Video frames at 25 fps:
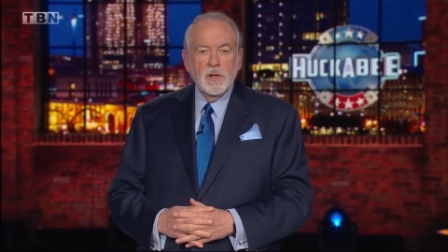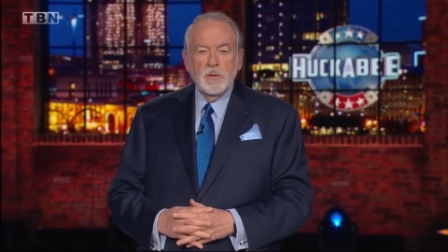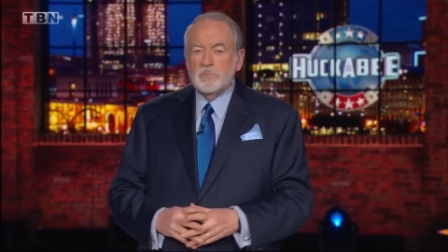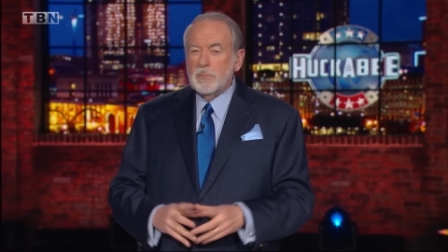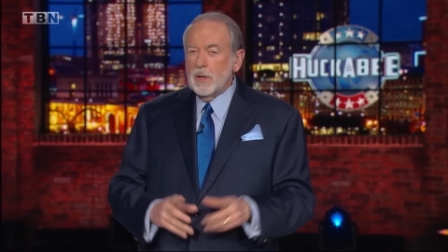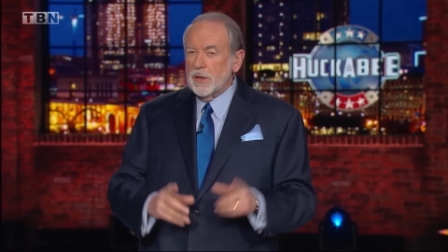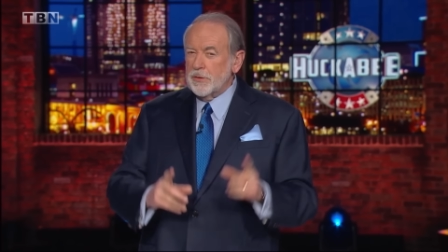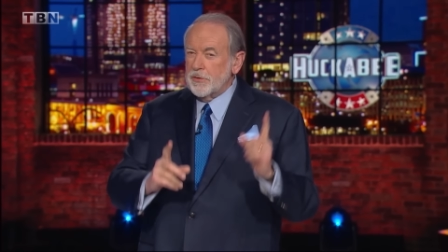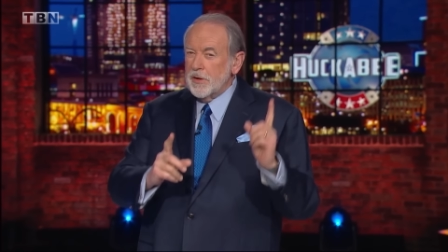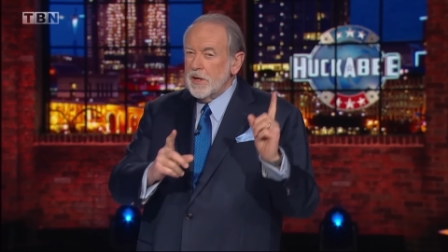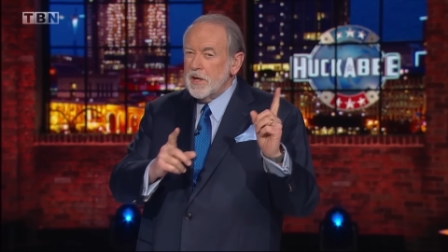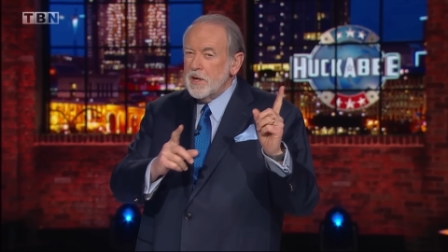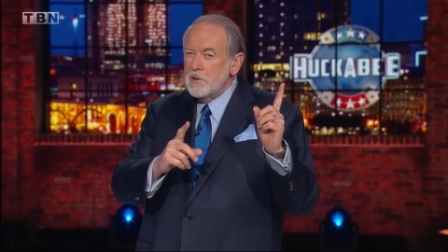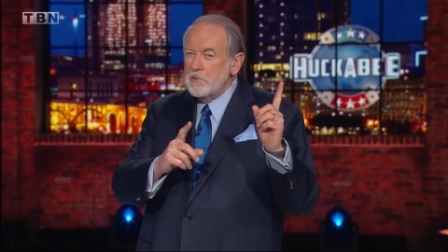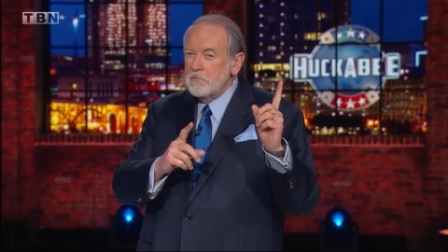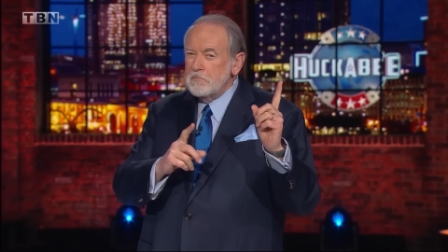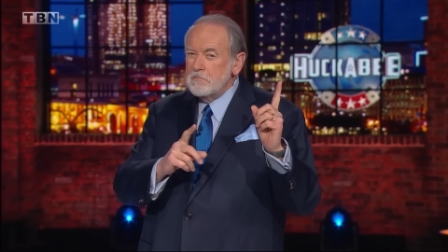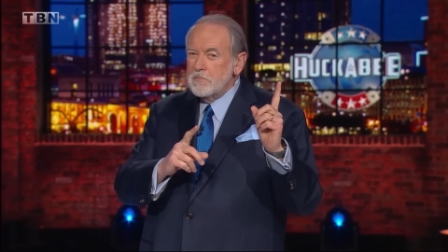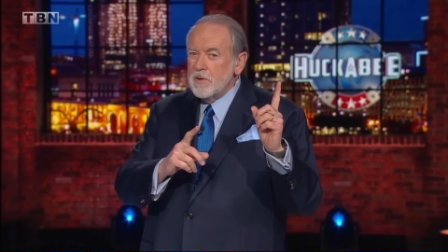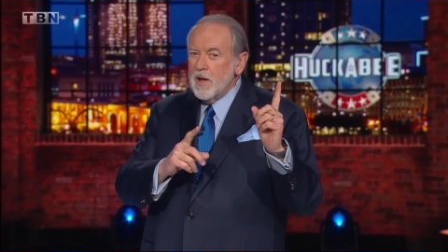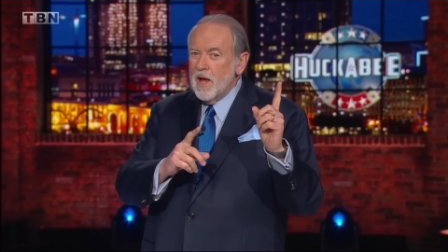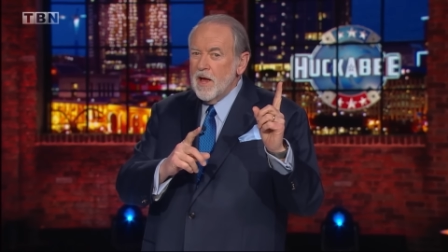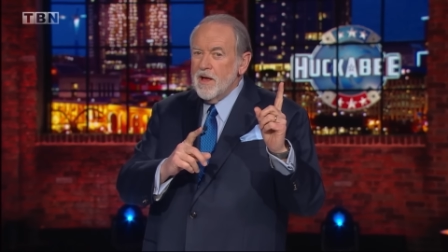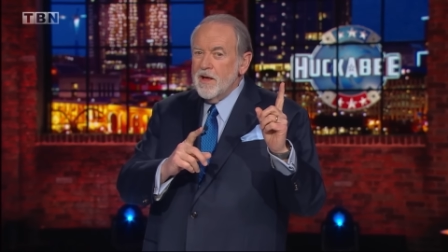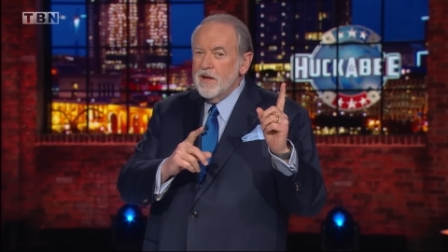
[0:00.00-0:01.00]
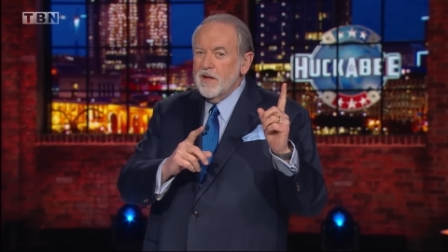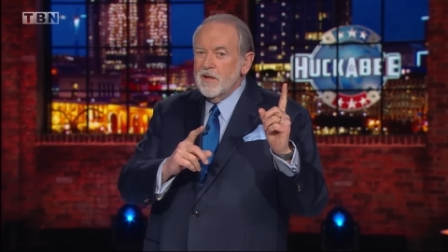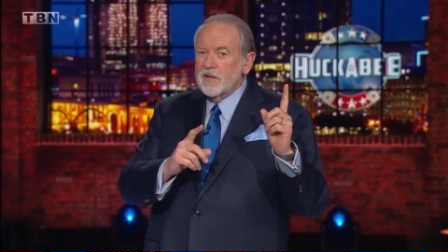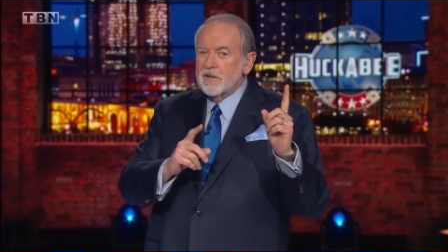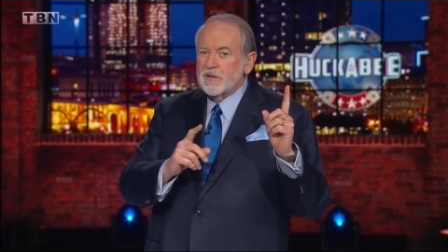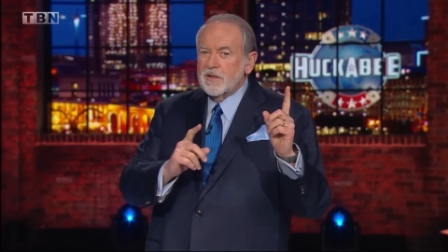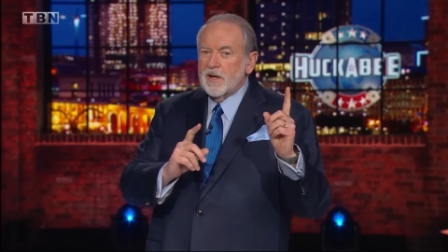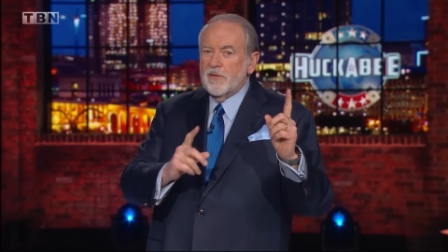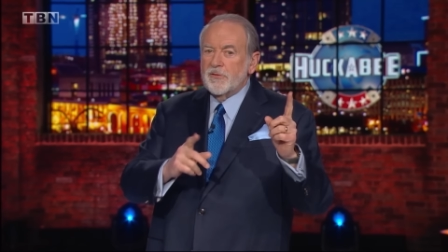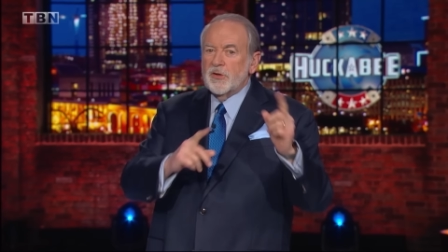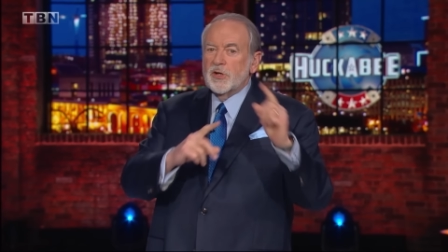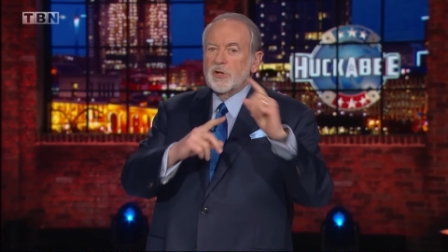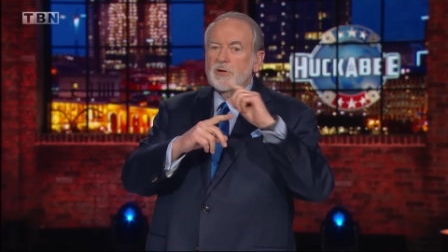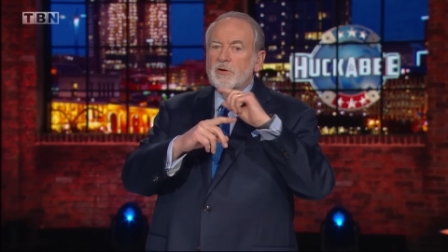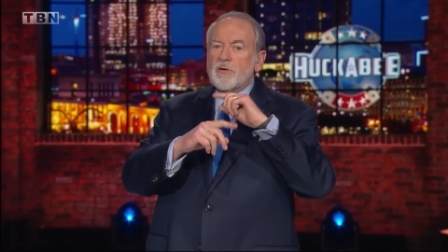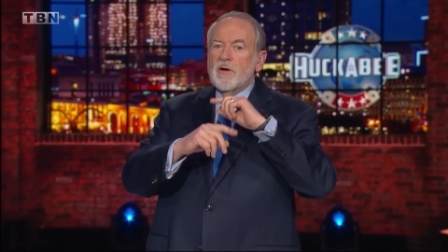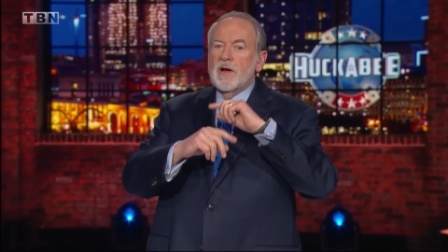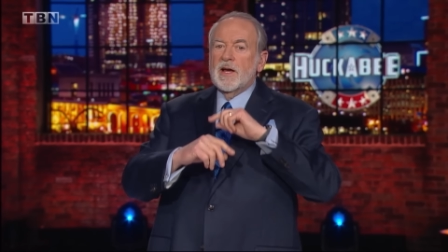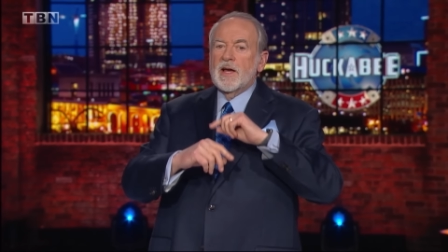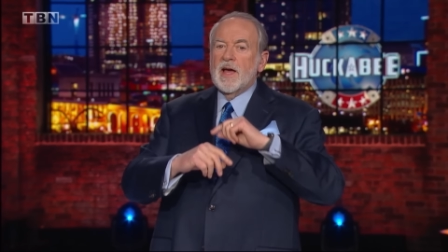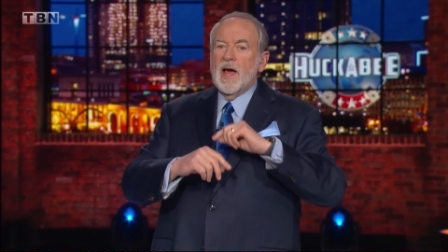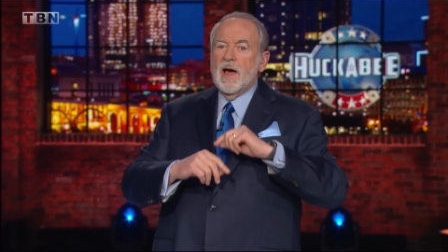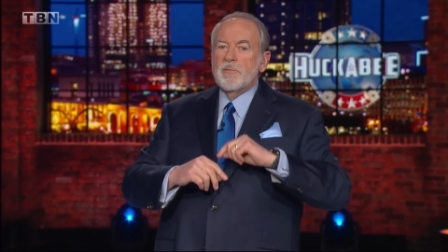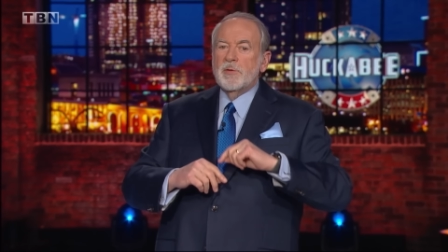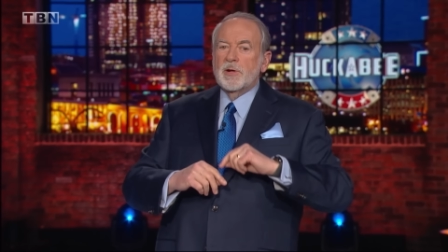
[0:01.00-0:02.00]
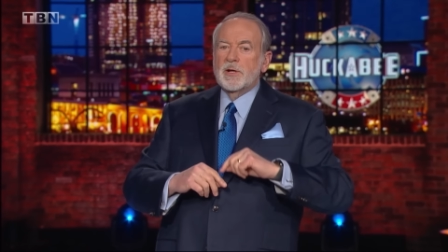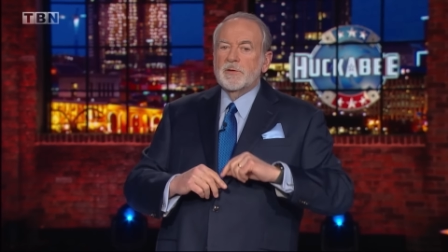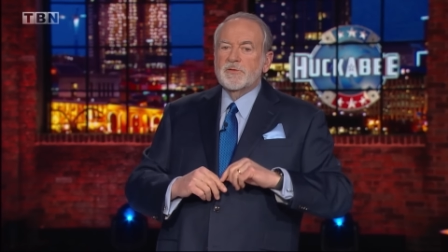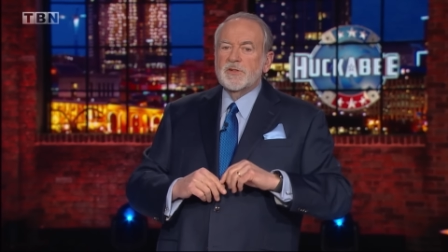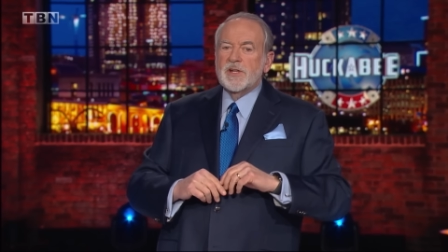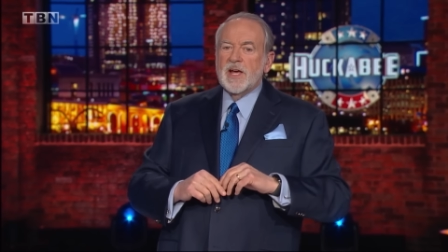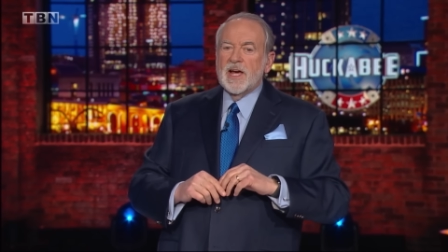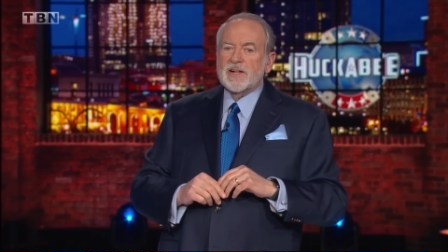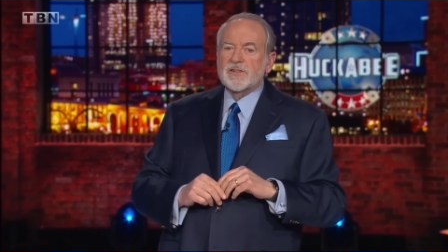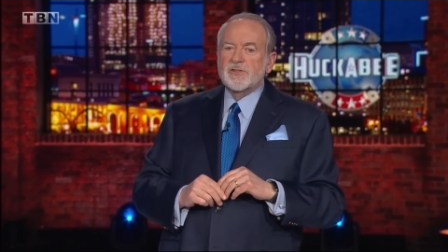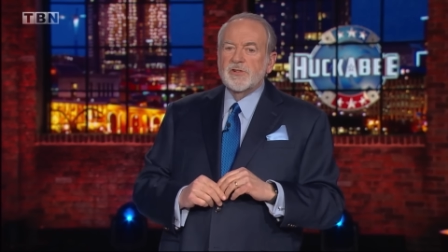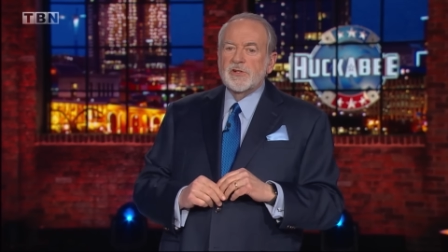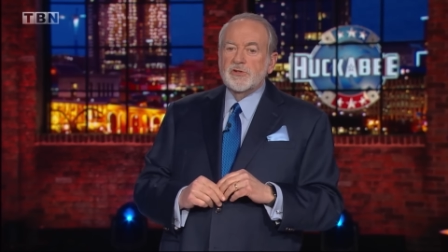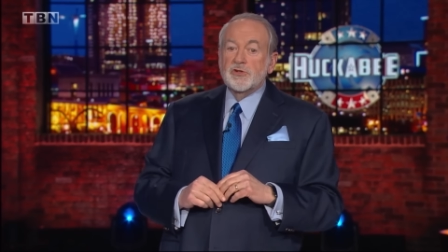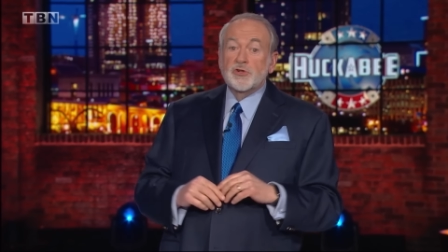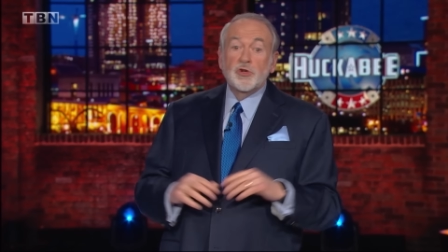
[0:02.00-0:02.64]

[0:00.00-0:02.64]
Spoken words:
But then Governor Greg Abbott of Texas